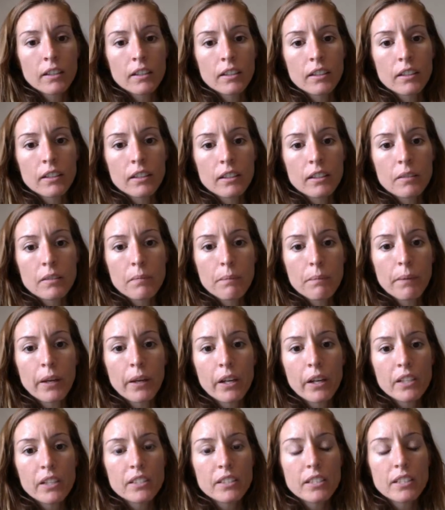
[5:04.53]
At the end of the
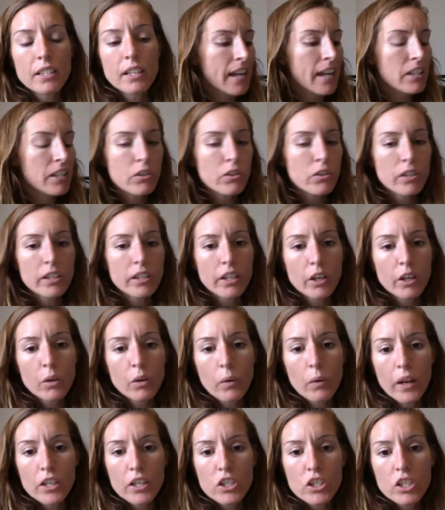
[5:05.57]
day, answering their
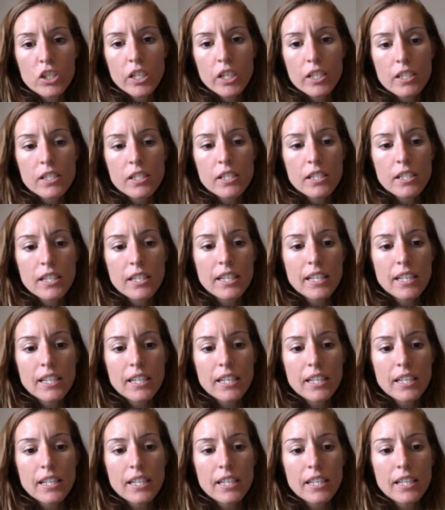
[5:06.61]
questions